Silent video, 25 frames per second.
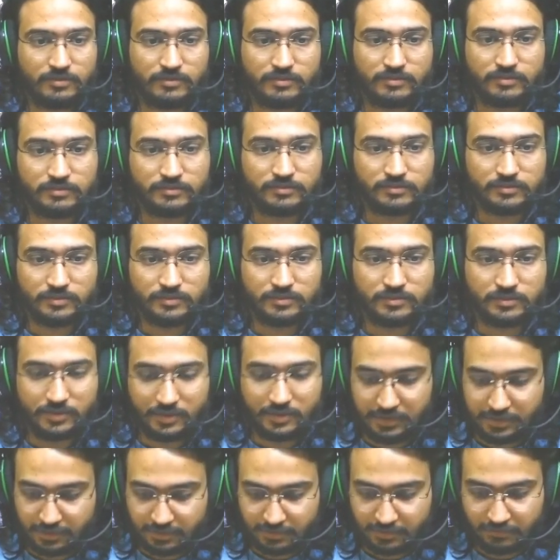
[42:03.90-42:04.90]
Cool.
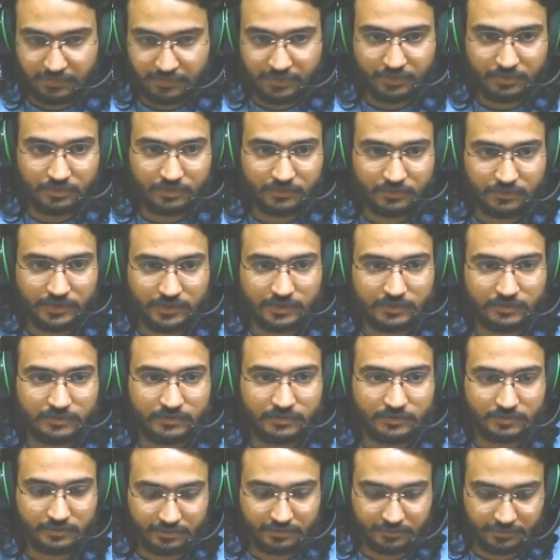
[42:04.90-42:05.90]
We need to await
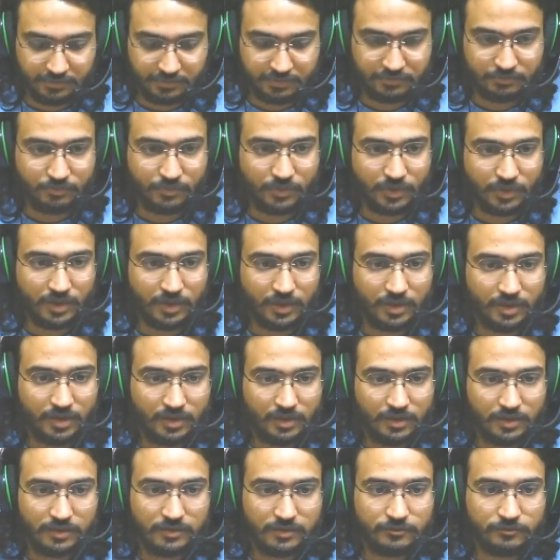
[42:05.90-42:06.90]
this as well.
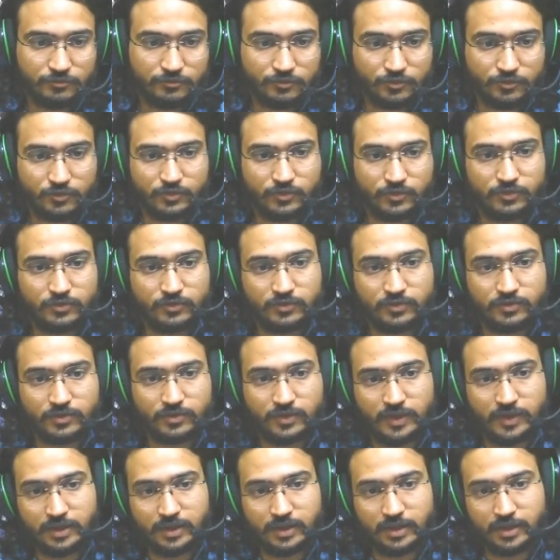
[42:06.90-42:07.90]
So
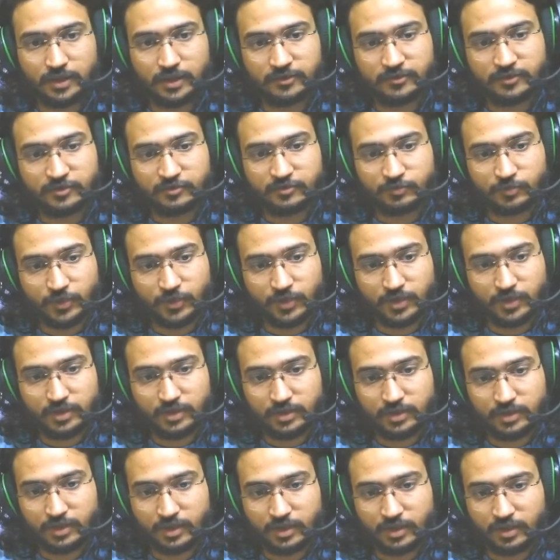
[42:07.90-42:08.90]
at this
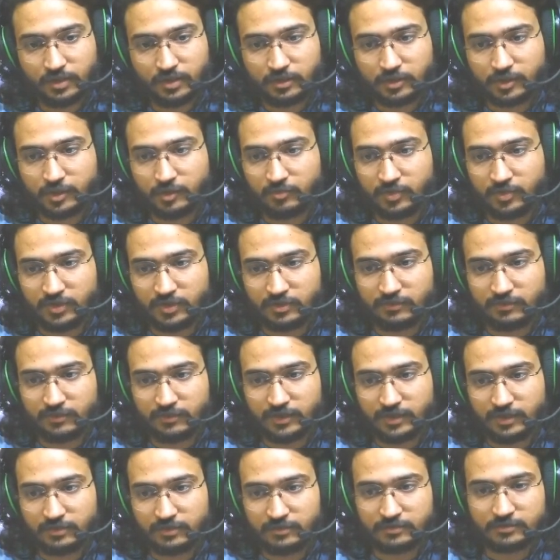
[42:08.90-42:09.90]
point our template
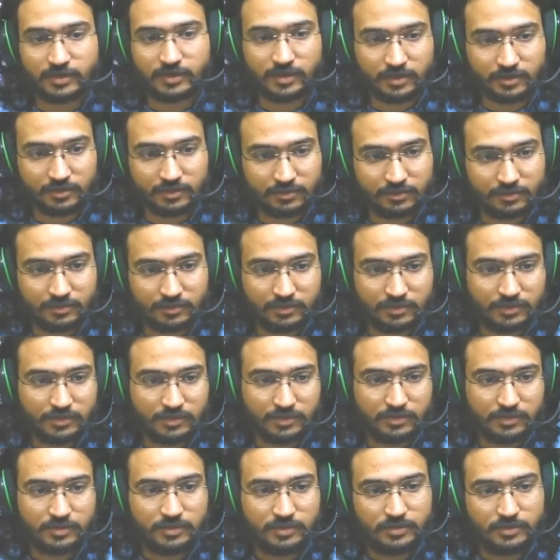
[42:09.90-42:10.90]
file is done,
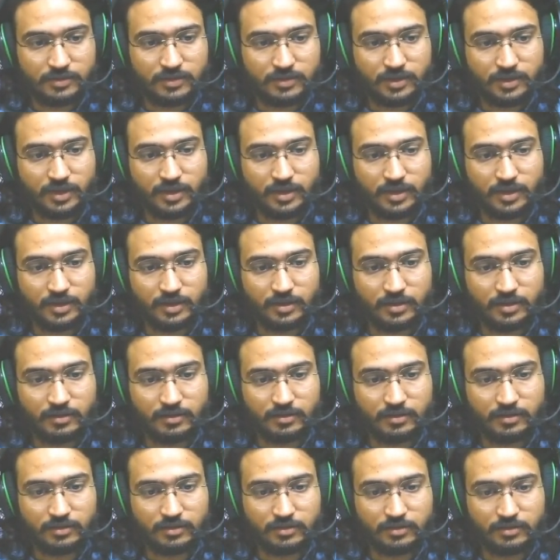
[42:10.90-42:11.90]

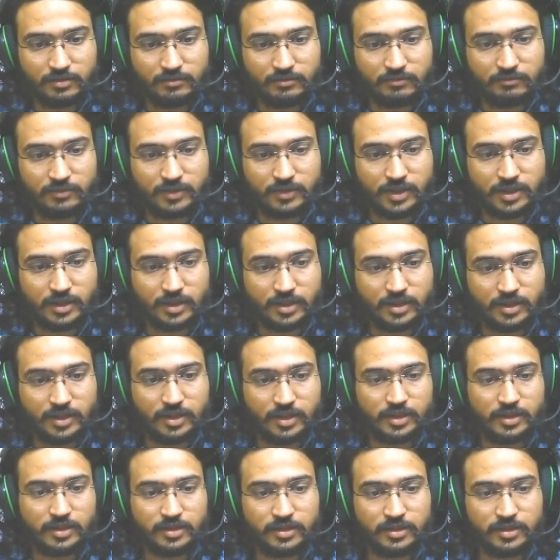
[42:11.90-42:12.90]
and we
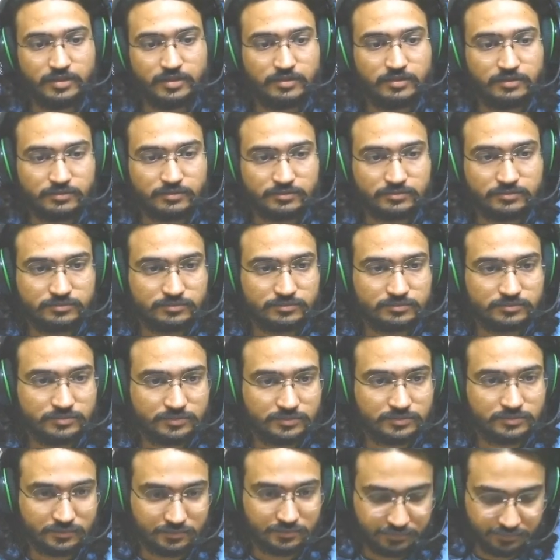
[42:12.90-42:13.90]
can,
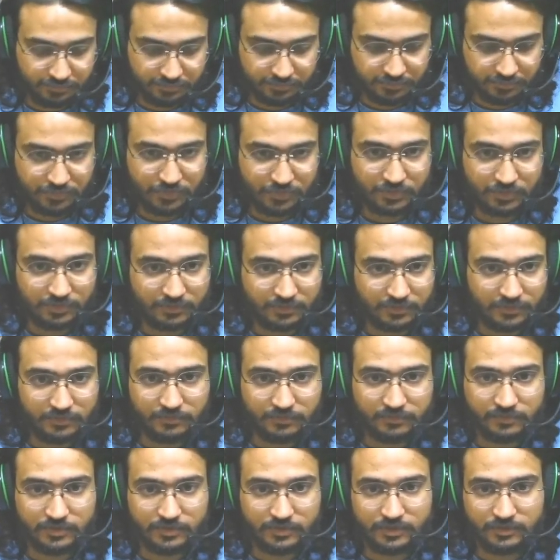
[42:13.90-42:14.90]
so this
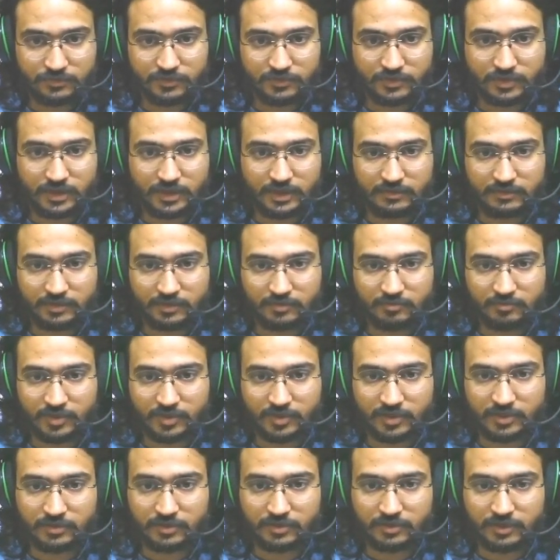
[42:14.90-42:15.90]
was an async
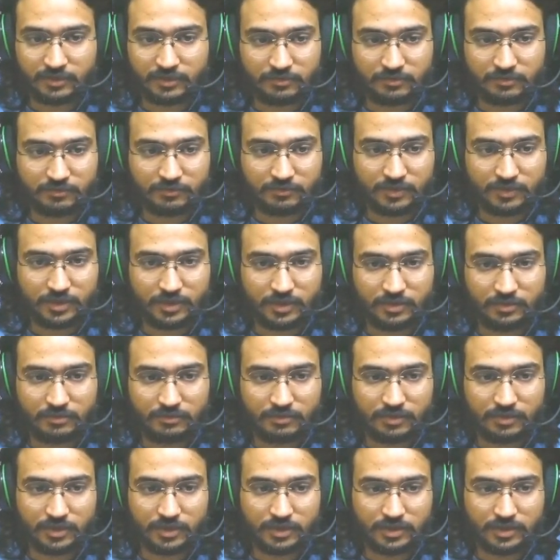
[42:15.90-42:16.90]
method, right? So we need to
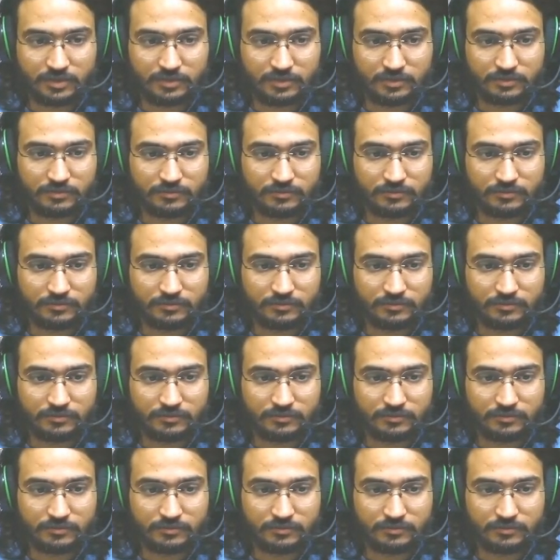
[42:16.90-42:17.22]
run it.